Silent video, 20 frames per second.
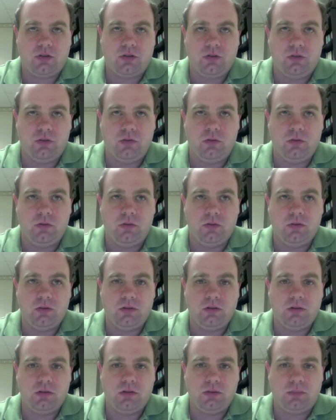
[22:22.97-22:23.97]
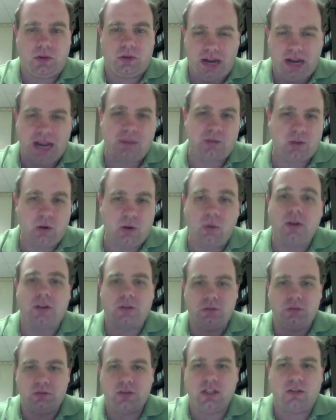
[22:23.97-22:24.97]
to perhaps
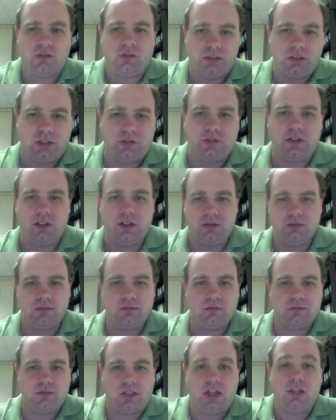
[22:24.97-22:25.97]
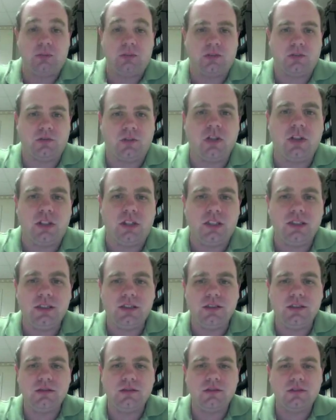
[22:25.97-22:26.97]
going through several different types of
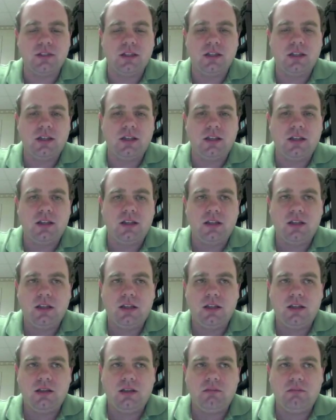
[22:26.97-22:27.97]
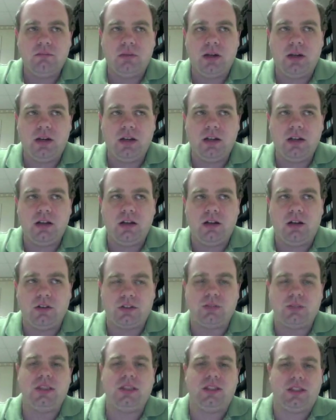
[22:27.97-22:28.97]
goods, but
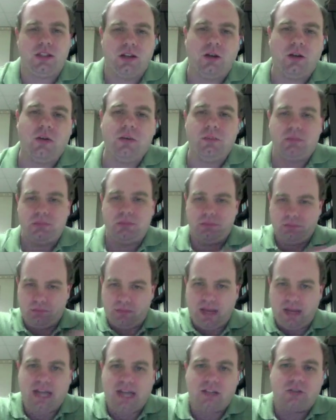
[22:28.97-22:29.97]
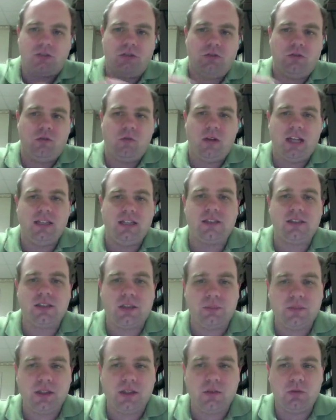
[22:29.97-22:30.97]
ultimately going back to
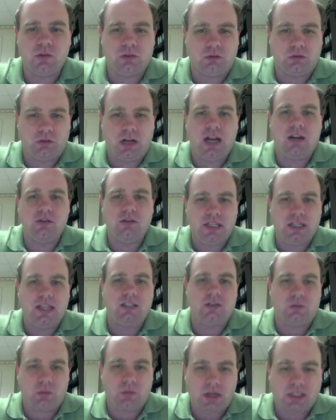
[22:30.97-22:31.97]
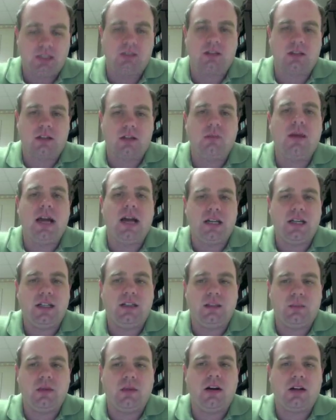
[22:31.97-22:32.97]
when something was grounded as a regular
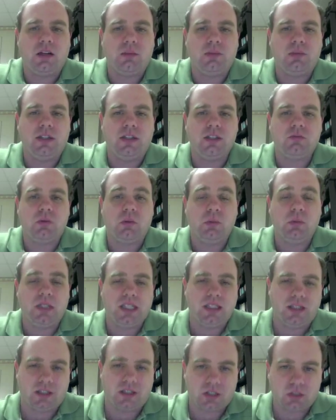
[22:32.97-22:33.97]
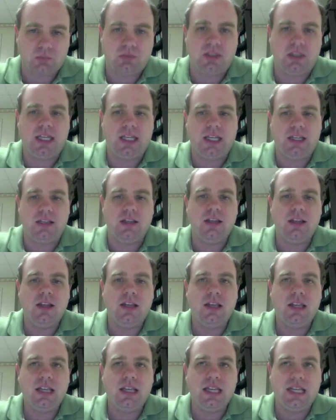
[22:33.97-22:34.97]
commodity in the marketplace, where we can
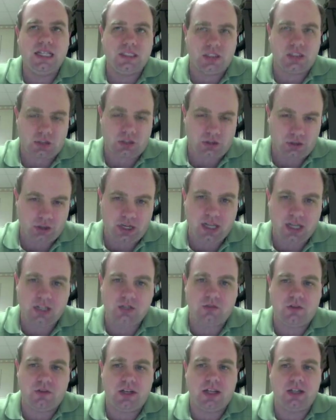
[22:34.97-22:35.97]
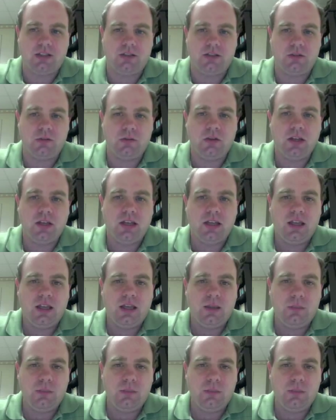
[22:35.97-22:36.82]
explain its exchange value